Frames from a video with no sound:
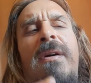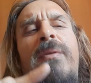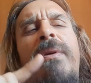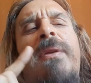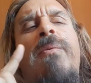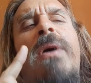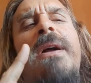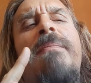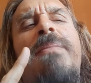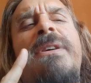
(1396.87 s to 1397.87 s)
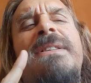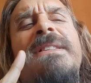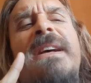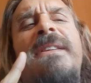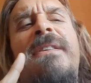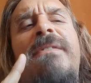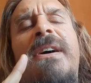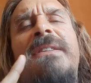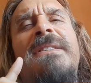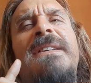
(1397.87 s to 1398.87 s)
When 1% of
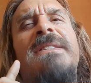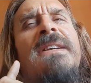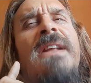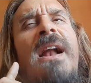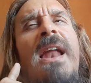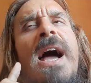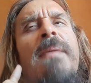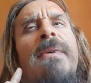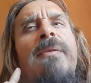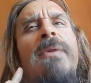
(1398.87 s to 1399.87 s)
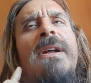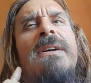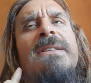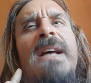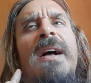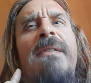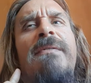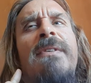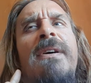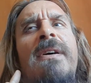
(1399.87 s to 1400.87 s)
us is in alignment with ourselves,
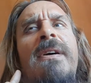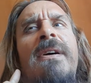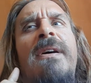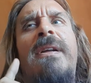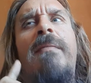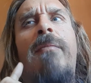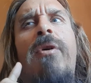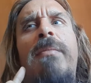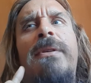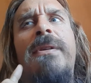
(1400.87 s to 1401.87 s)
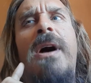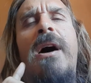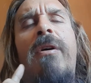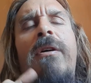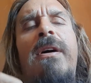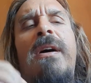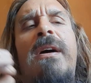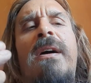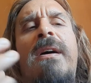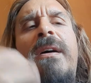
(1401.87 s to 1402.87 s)
in a moment now,
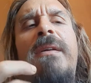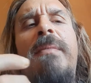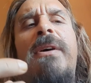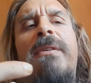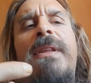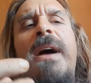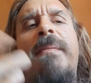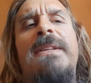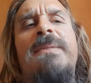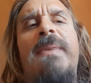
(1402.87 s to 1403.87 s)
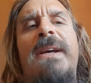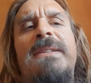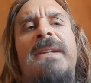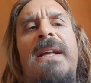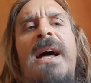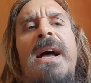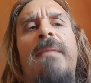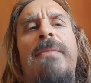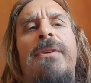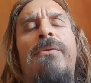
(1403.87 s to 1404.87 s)
beyond time and space, that I am
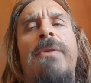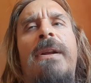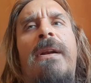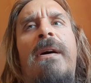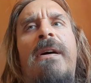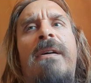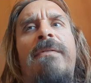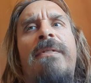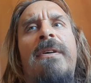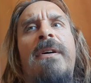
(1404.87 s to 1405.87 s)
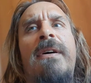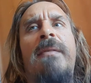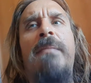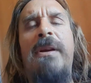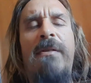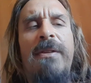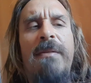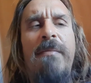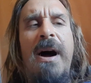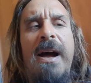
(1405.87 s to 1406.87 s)
you in love, beyond the
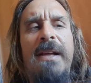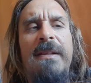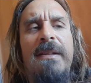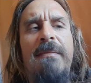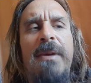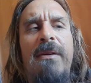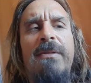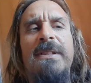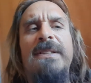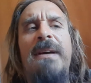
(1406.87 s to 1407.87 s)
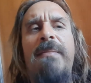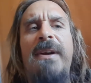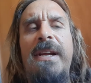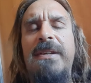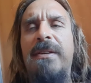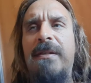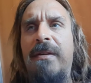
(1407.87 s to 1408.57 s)
mind, beyond the separation